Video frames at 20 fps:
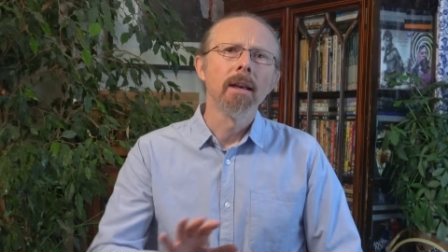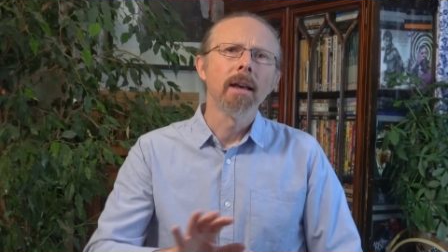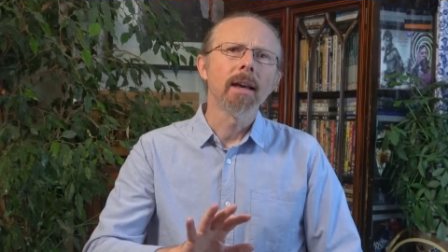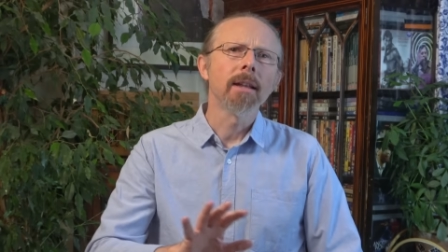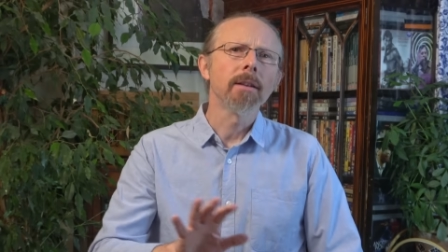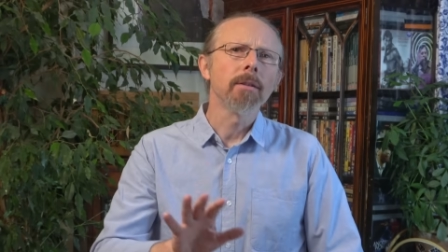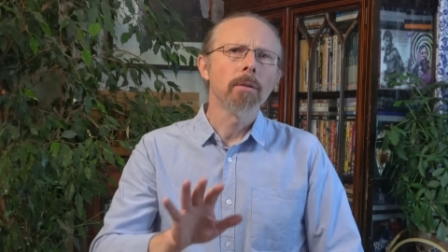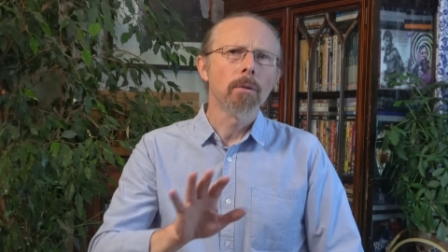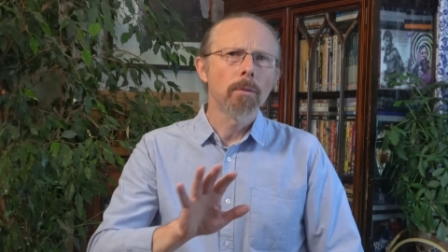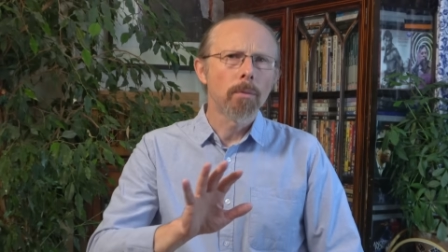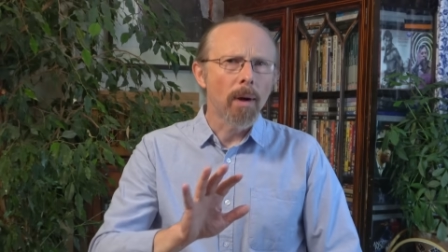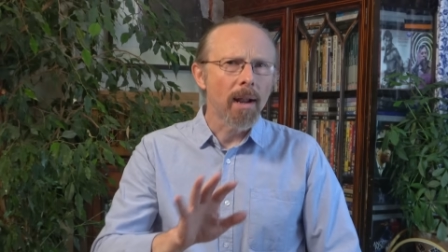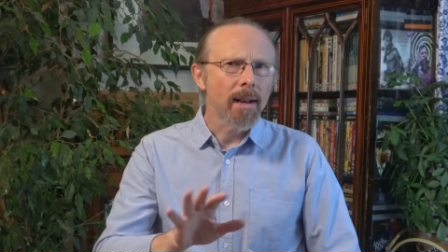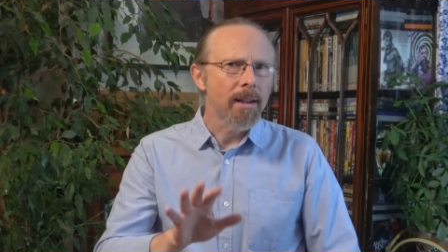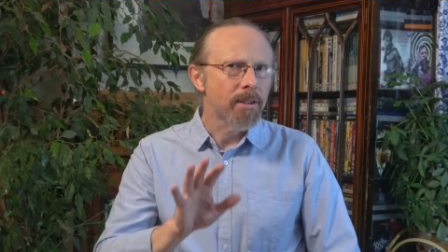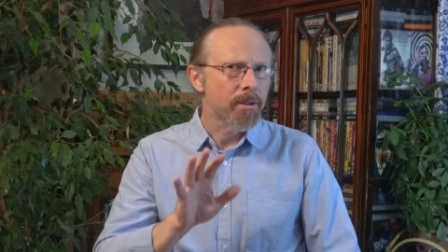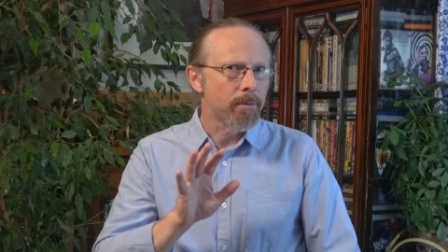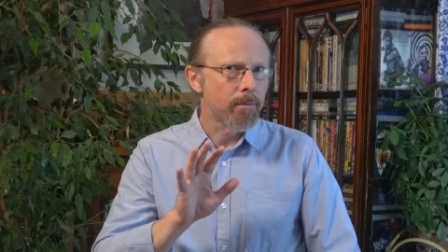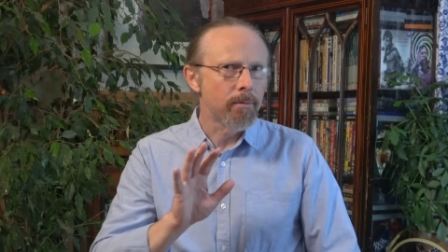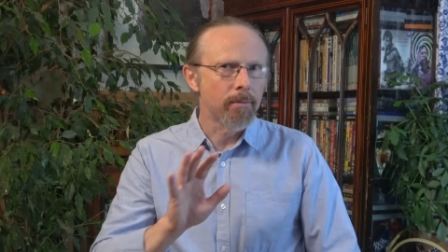And while
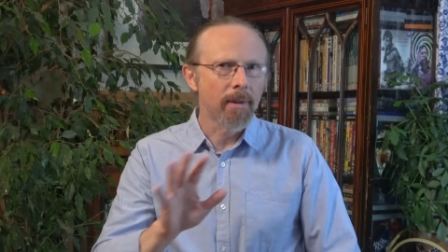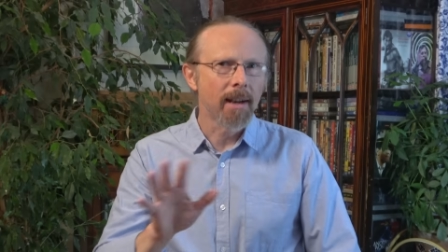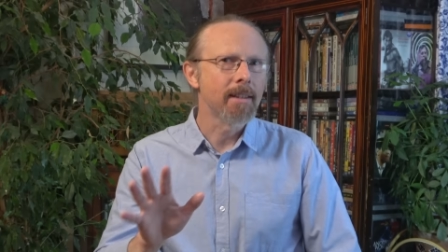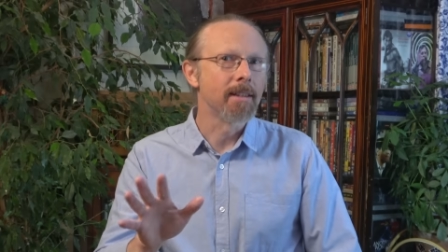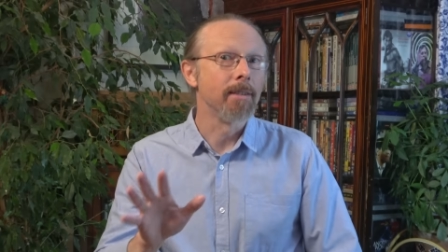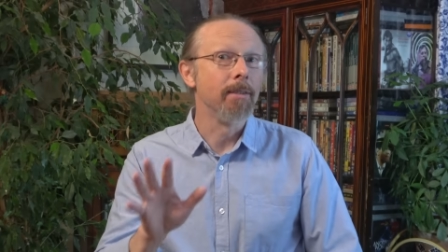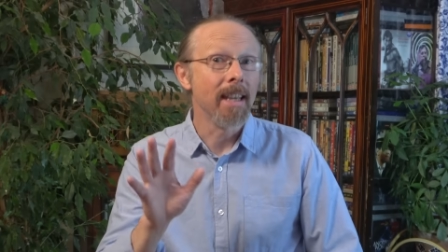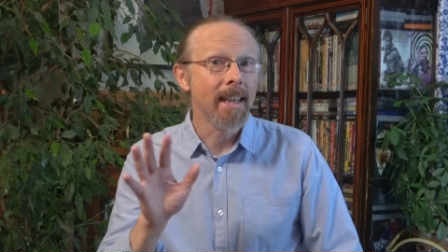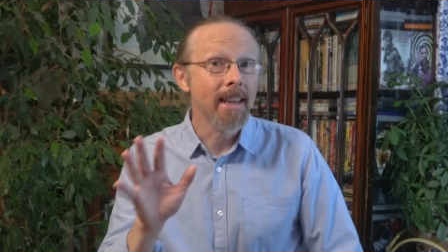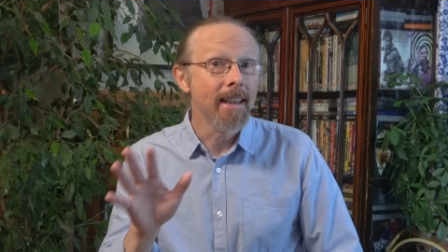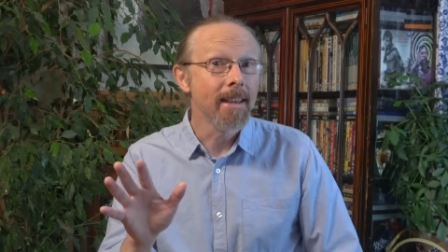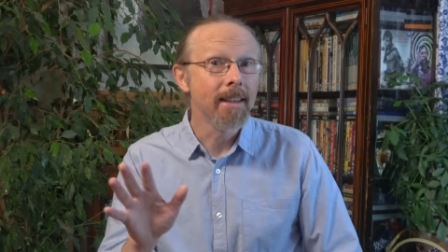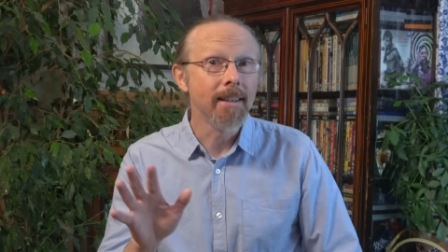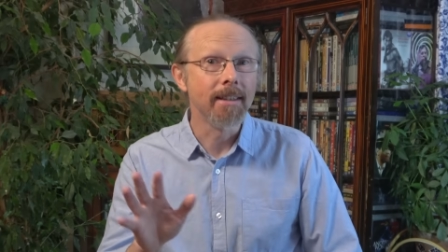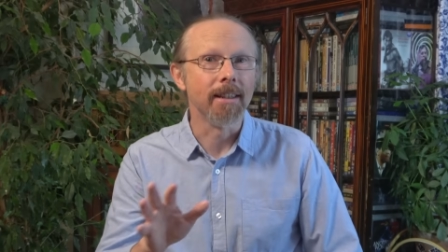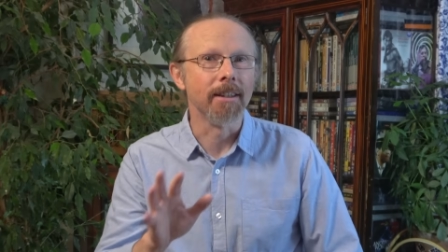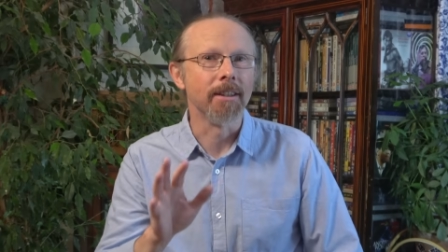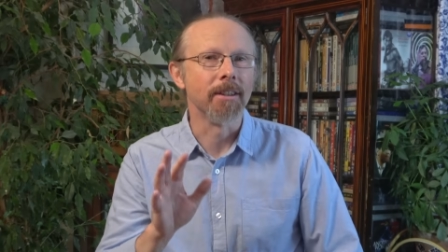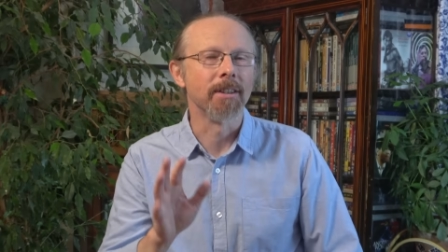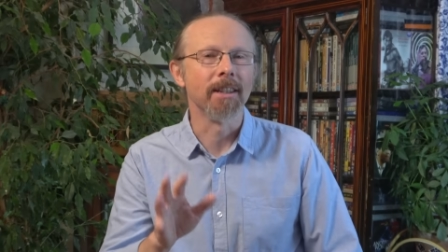it's relatively
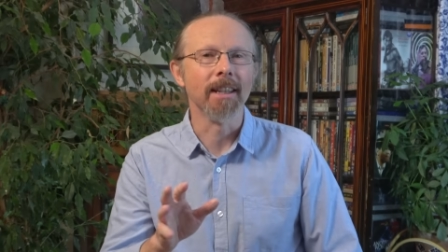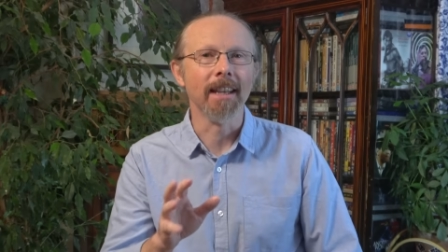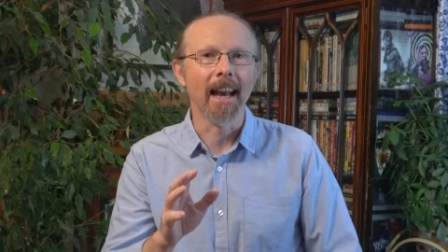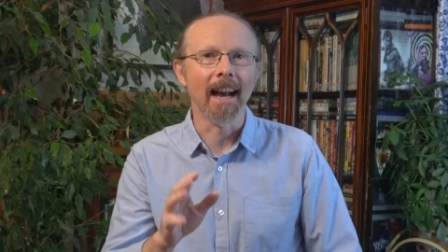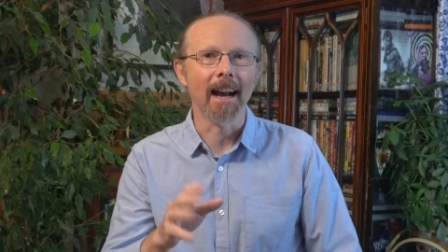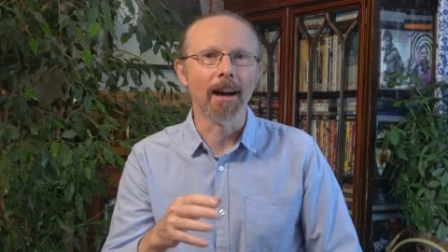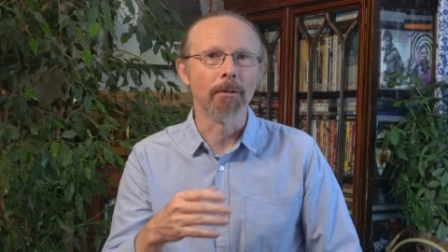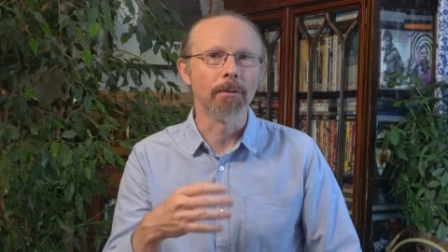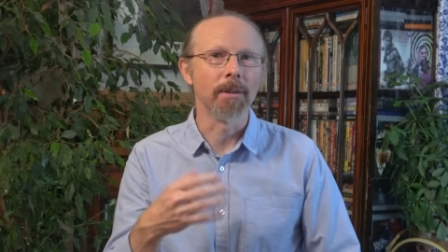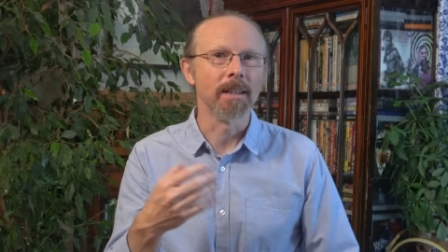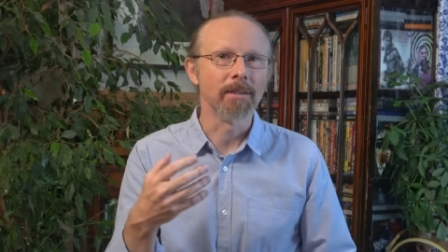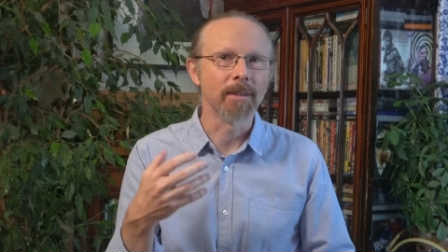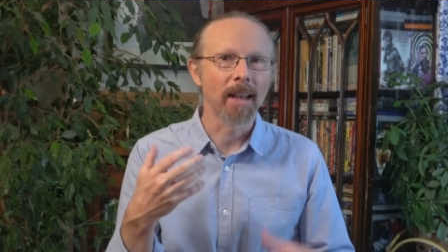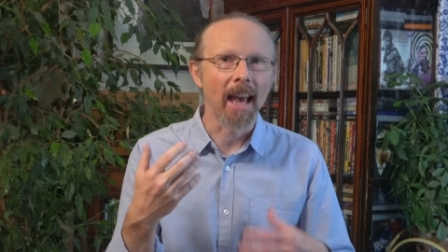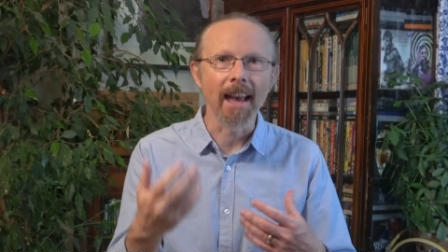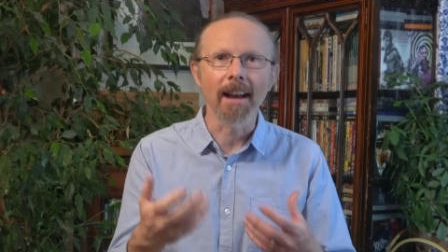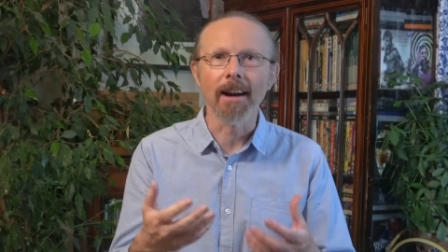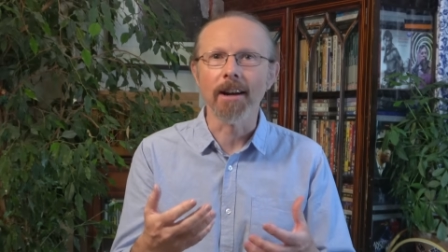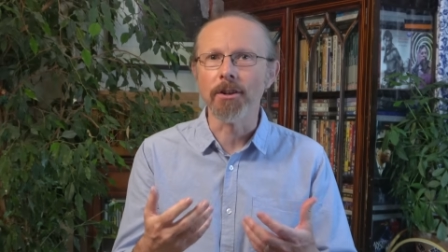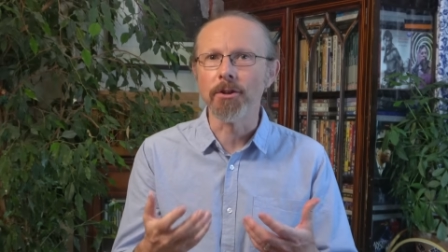easy to see how these
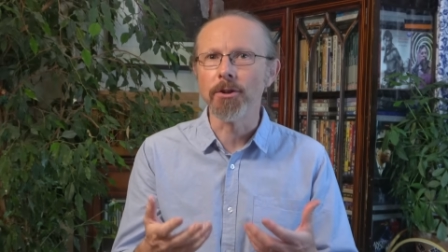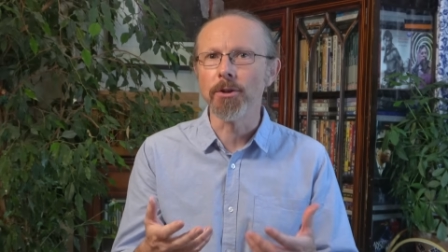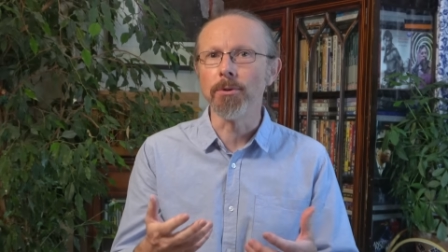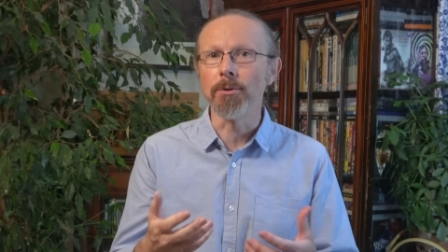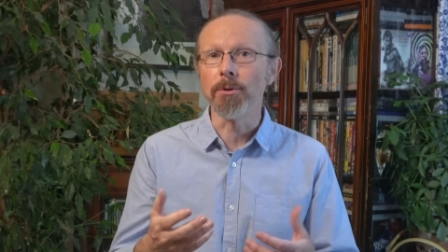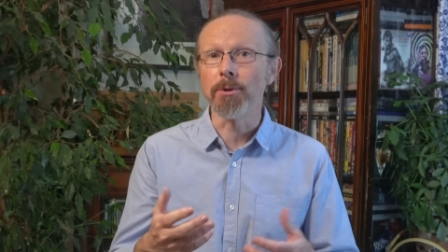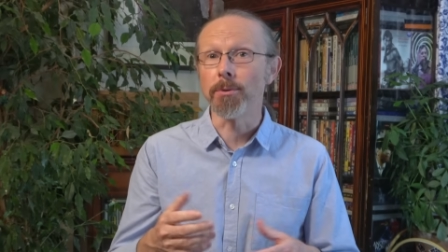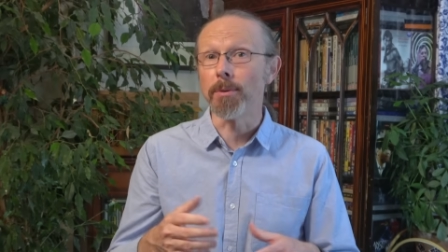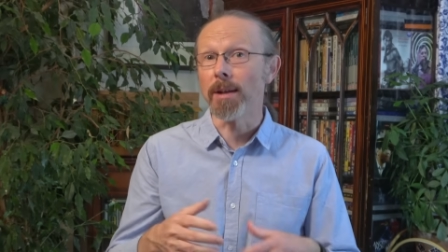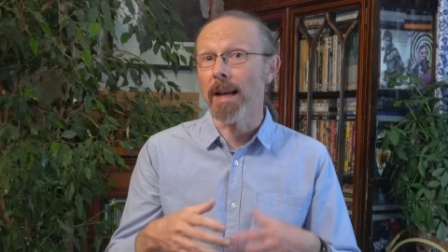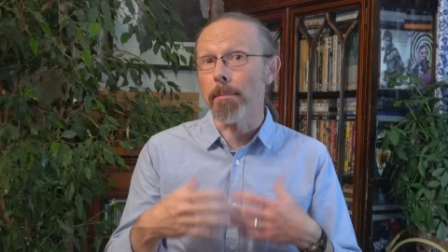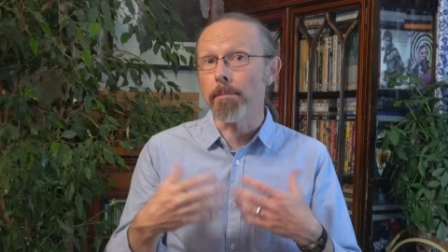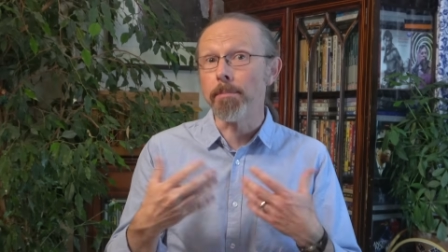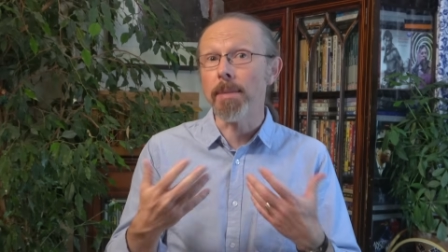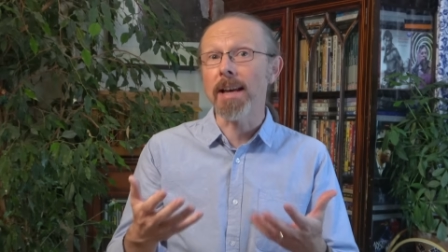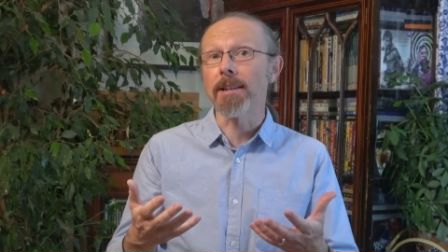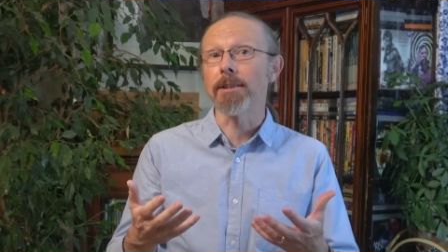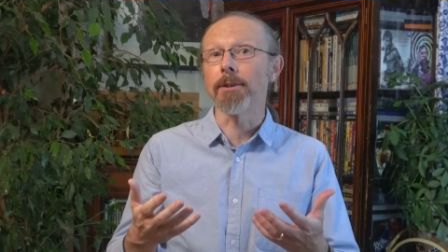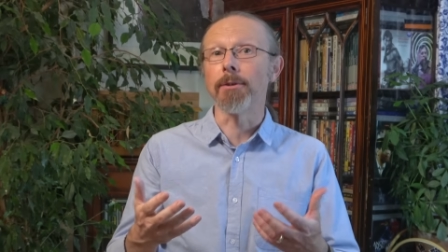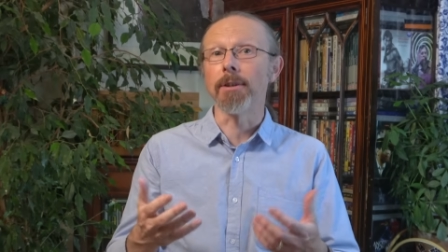AI tools will get
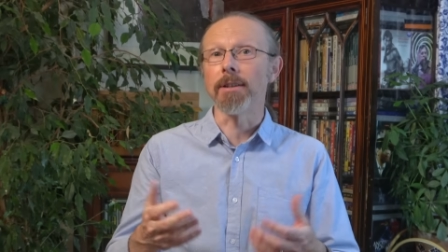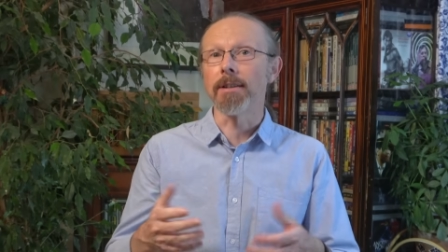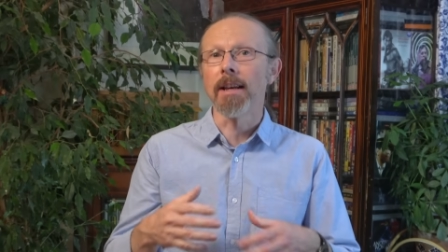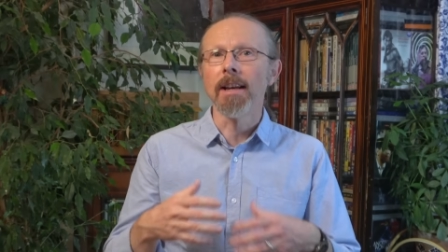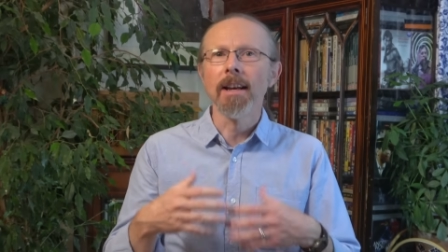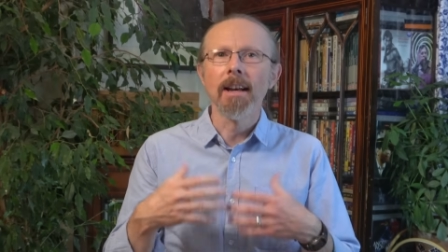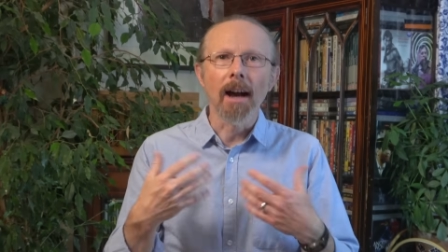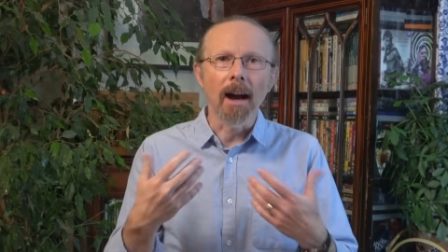better at